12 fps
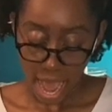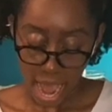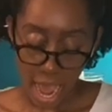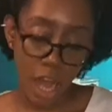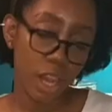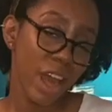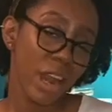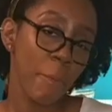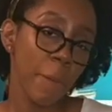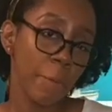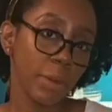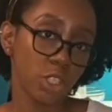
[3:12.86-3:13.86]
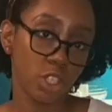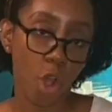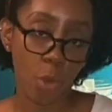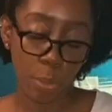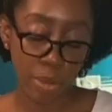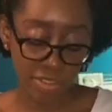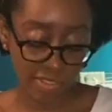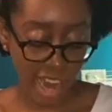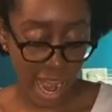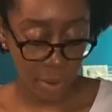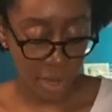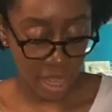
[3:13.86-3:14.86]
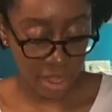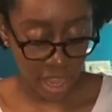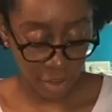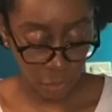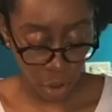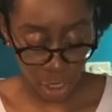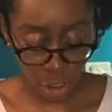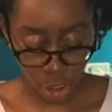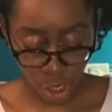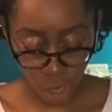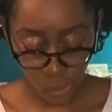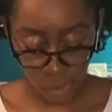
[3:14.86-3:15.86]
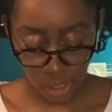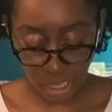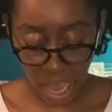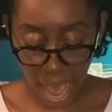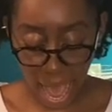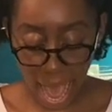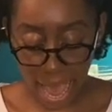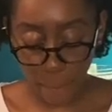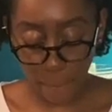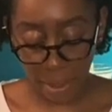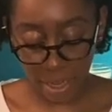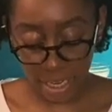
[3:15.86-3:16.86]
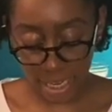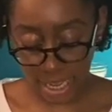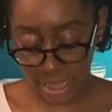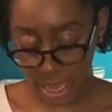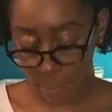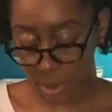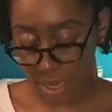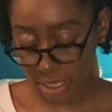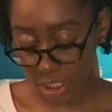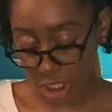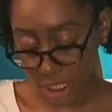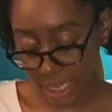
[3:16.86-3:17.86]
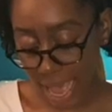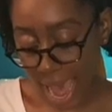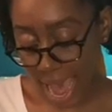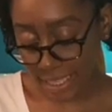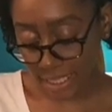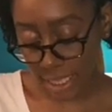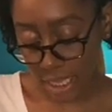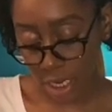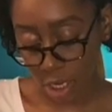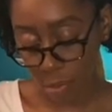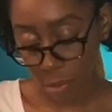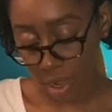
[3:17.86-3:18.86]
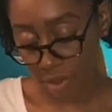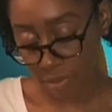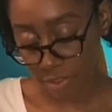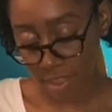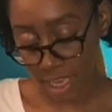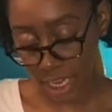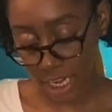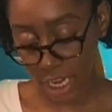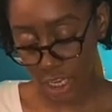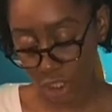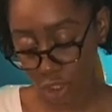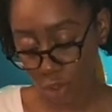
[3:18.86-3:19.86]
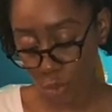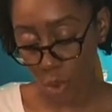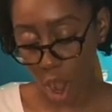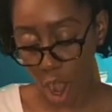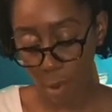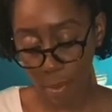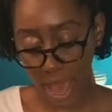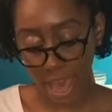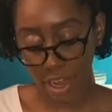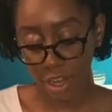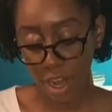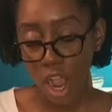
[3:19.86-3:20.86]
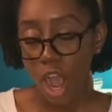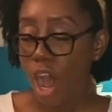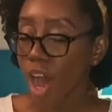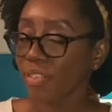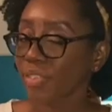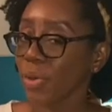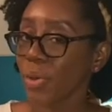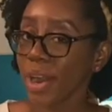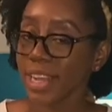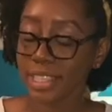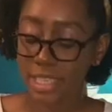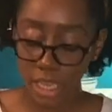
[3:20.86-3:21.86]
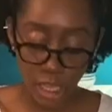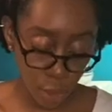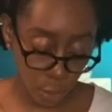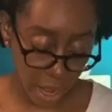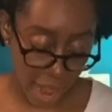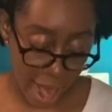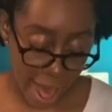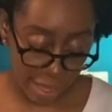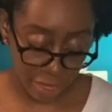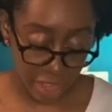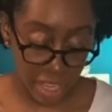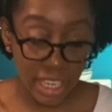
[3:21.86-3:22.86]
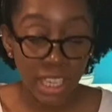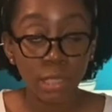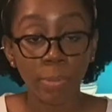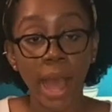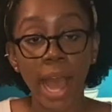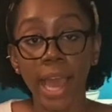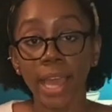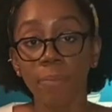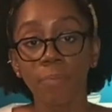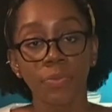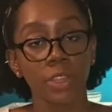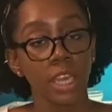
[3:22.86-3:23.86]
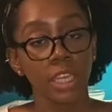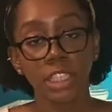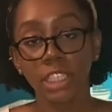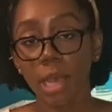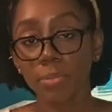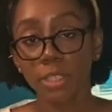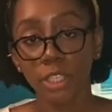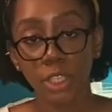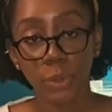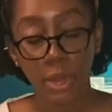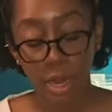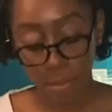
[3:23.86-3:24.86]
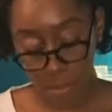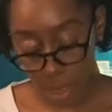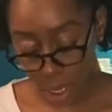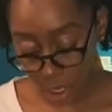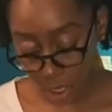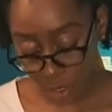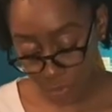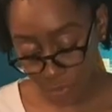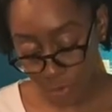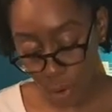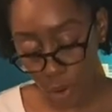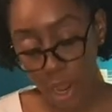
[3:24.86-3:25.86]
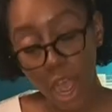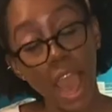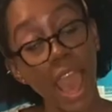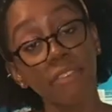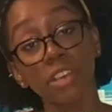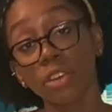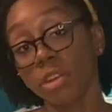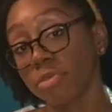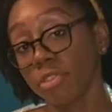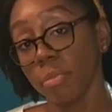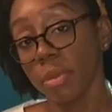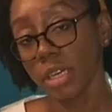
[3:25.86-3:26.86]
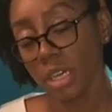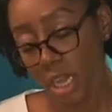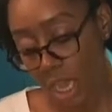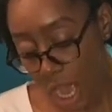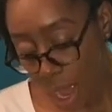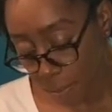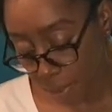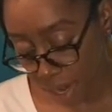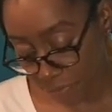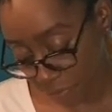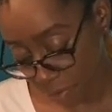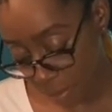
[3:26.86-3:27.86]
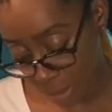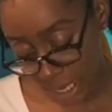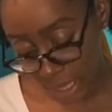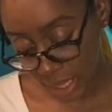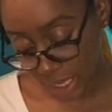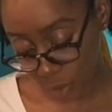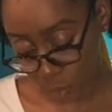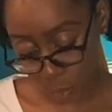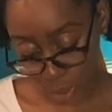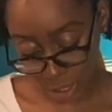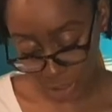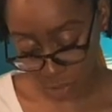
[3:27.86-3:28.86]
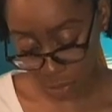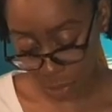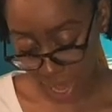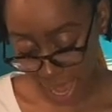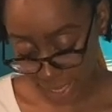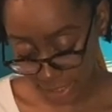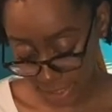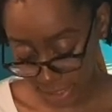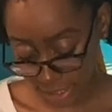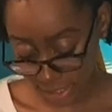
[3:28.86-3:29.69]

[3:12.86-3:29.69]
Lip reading: A lot of people don't put flour in their French toast. I put it in there because it just adds a little bit of thickness to our batter. Of course, you could add thickness by substituting milk for a heavy cream for milk, but for me, this works best.